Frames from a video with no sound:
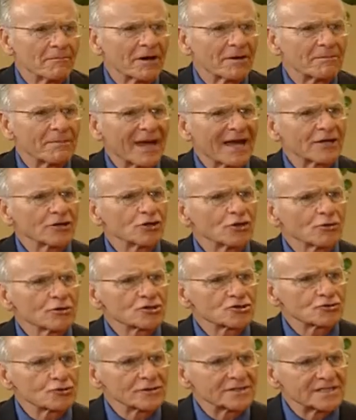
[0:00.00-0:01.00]
Mary Pat, you're
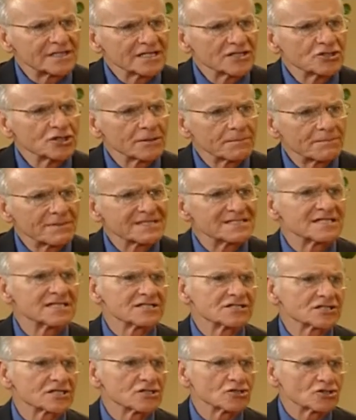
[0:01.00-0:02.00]
a strategic
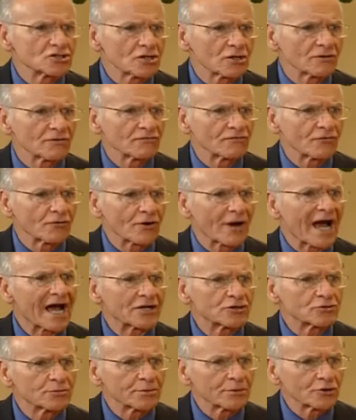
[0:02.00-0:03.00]
business consultant for
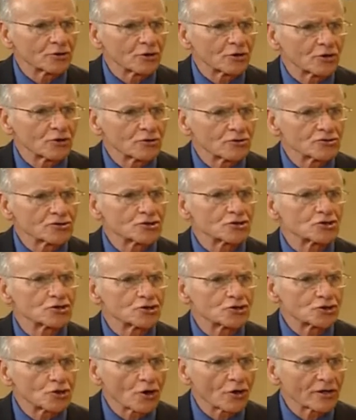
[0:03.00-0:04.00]
entrepreneurs,
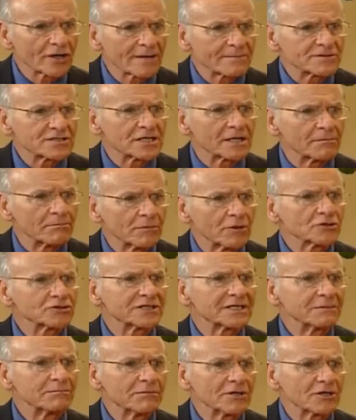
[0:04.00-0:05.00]
startups, and
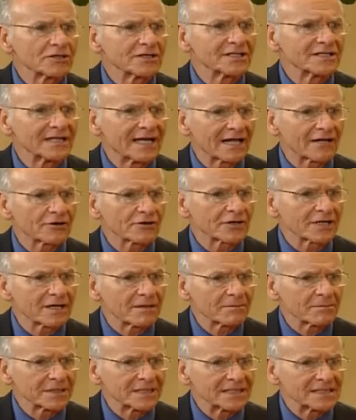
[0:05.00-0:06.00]
multi-million-dollar
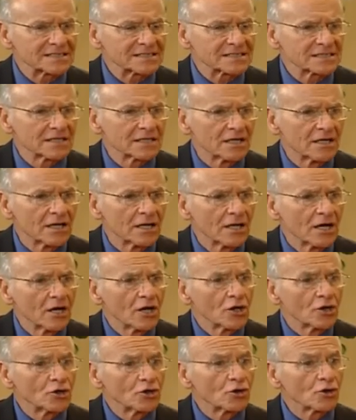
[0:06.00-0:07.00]
companies.
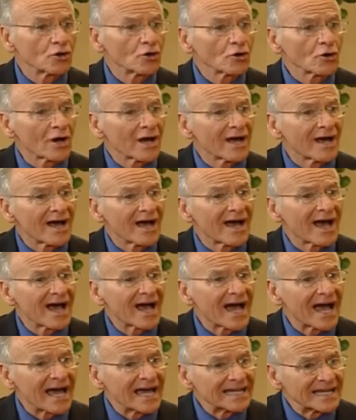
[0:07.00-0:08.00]
You're
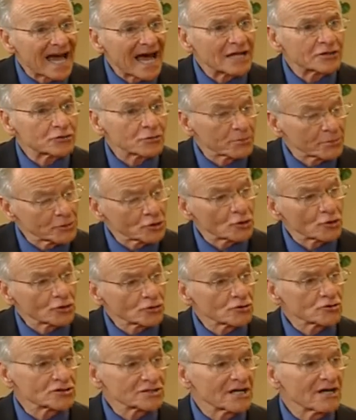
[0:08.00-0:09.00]
an entrepreneur
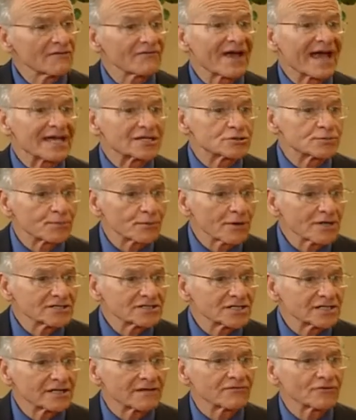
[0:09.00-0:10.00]
yourself as
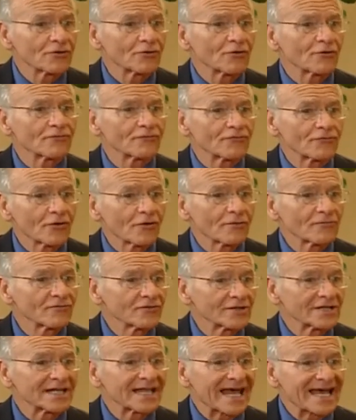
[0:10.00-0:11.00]
president of your own firm
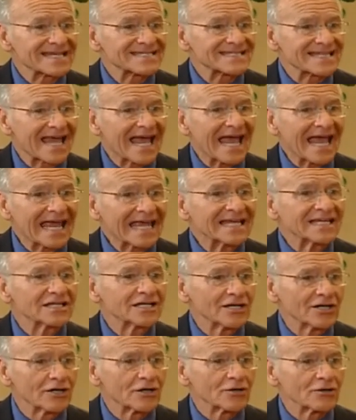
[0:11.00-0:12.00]
for the last 8
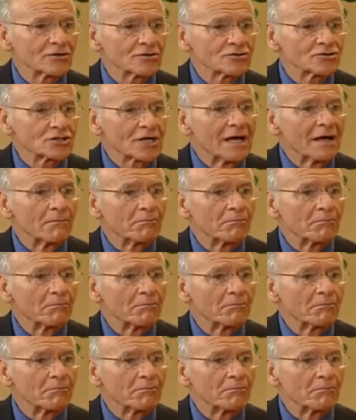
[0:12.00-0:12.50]
years,